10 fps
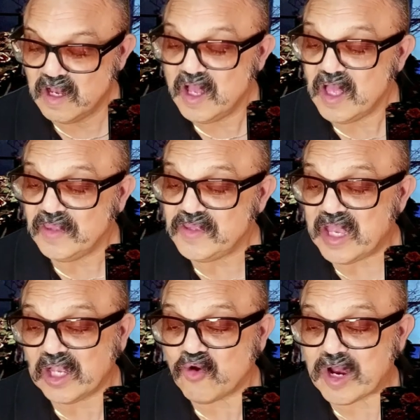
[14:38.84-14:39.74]
The
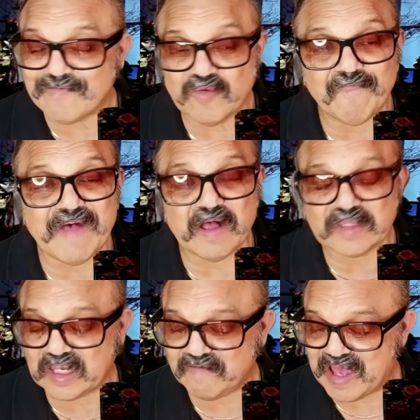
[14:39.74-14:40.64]
Incredible
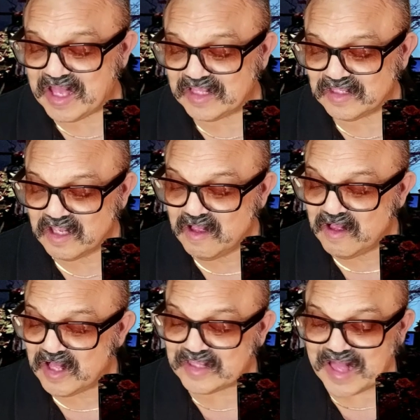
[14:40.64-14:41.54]
Melting Man.
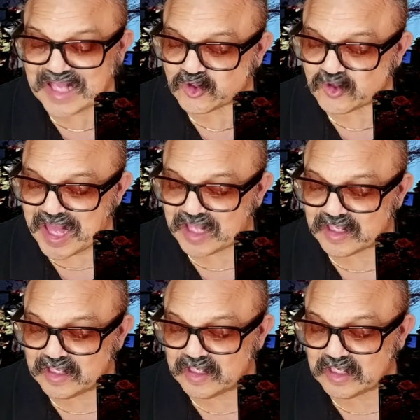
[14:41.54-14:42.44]
An astronaut
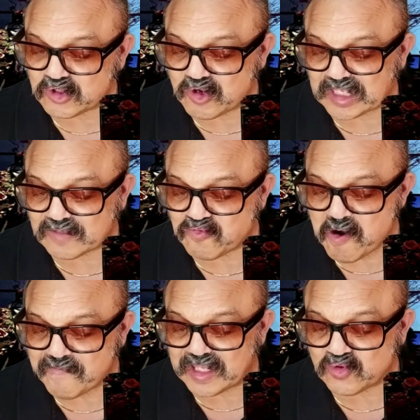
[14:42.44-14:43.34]
is
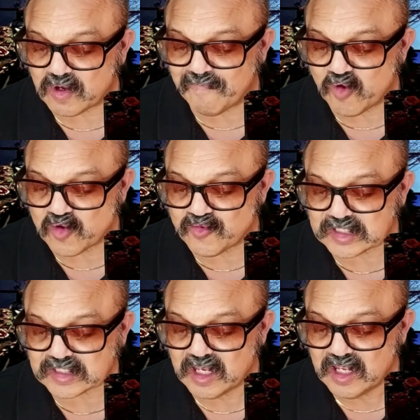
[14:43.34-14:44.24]
transformed into a
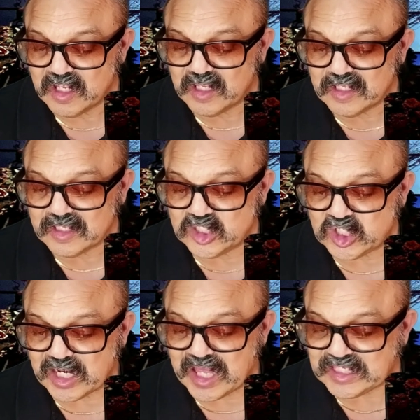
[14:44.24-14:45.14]
murderous,
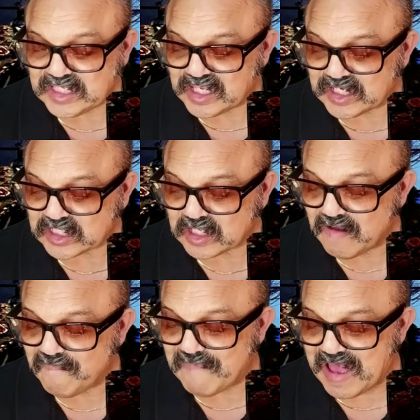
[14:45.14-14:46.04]
gelatinous
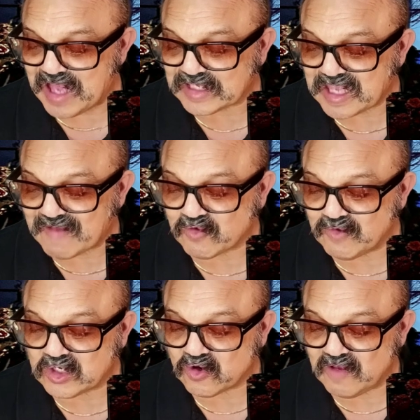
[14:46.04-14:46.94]
mass after
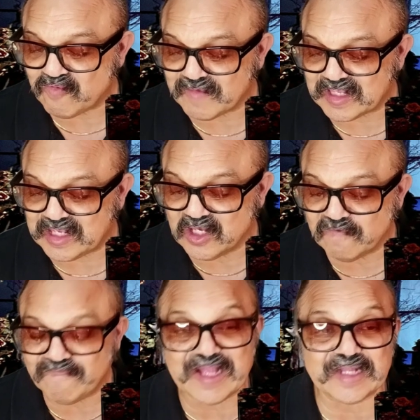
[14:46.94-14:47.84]
returning from an
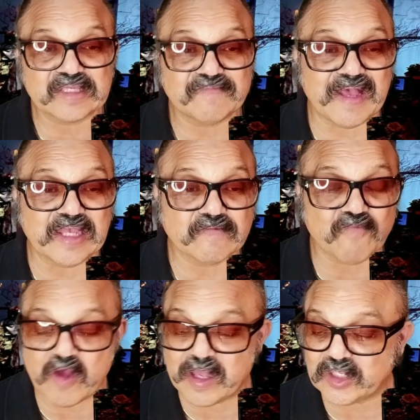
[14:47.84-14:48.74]
ill-fated space
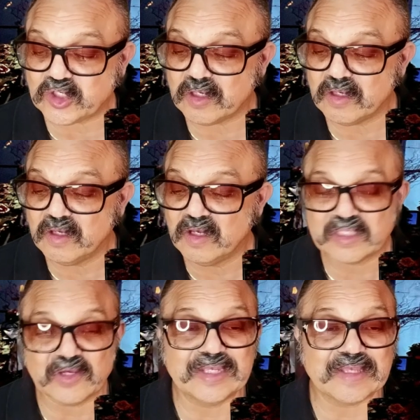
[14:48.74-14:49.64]
voyage.
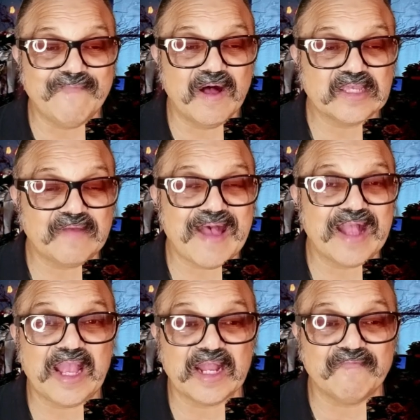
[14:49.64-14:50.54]
So he's a melting man
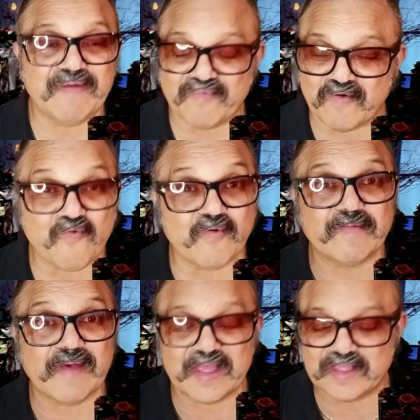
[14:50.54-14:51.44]
killing people for
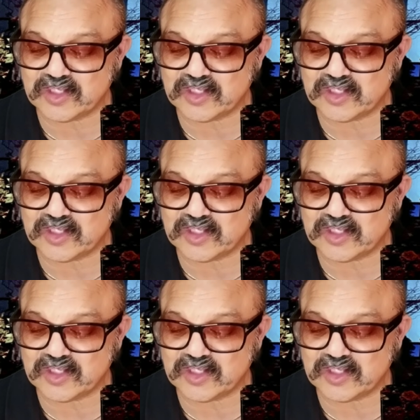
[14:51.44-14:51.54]
revenge.